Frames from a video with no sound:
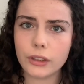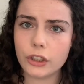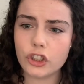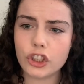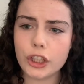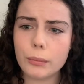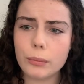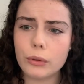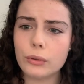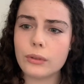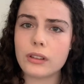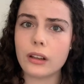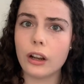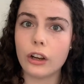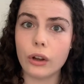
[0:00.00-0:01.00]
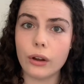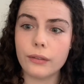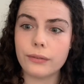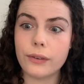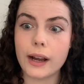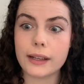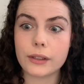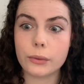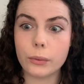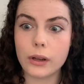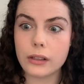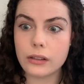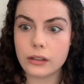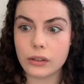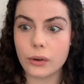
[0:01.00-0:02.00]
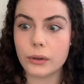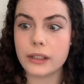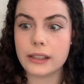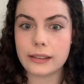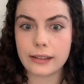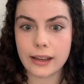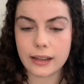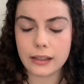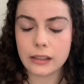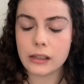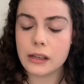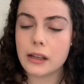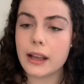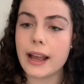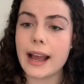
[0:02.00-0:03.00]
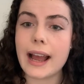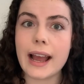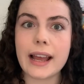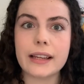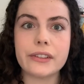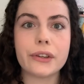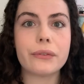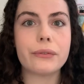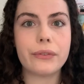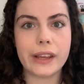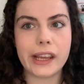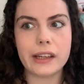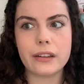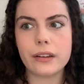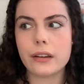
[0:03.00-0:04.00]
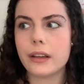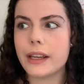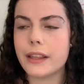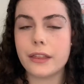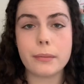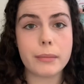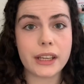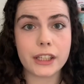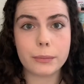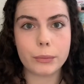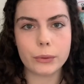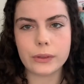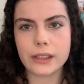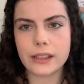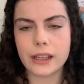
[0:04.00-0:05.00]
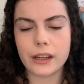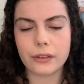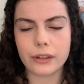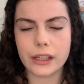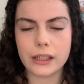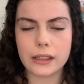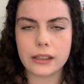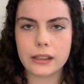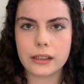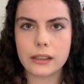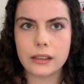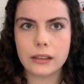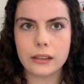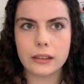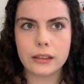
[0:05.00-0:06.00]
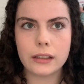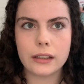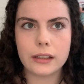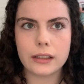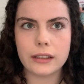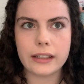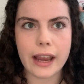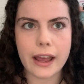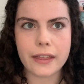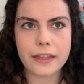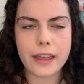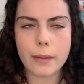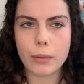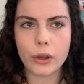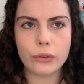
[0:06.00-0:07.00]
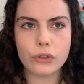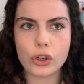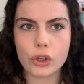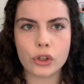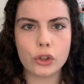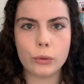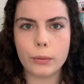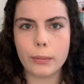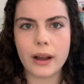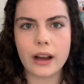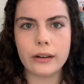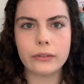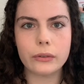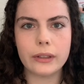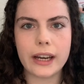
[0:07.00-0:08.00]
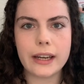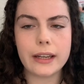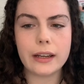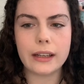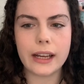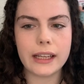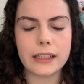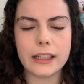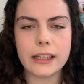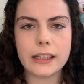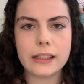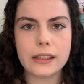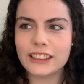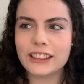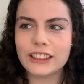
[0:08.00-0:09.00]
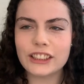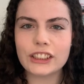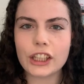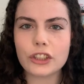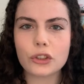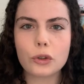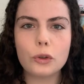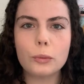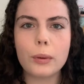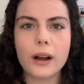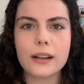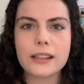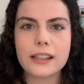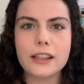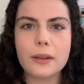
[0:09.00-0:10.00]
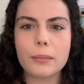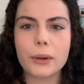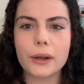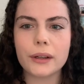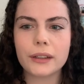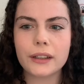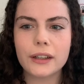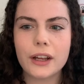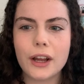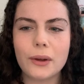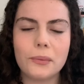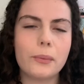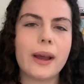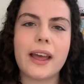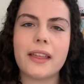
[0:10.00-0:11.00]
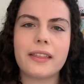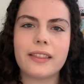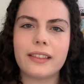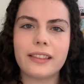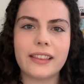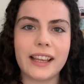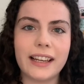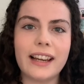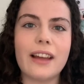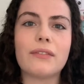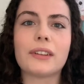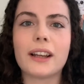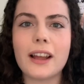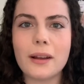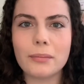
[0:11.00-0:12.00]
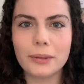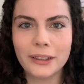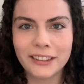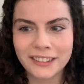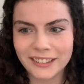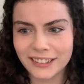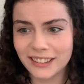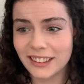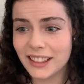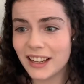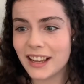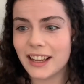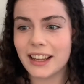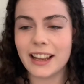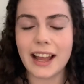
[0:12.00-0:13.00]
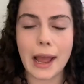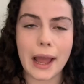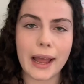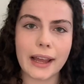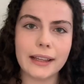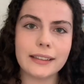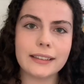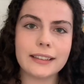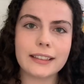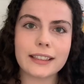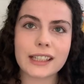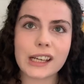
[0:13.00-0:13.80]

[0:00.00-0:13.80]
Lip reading: She pulls a lot of fast ones, honestly. And Vin in the Mistborn series. Yeah, they're both just super powerful ladies. Such cool parts in the book where they level up and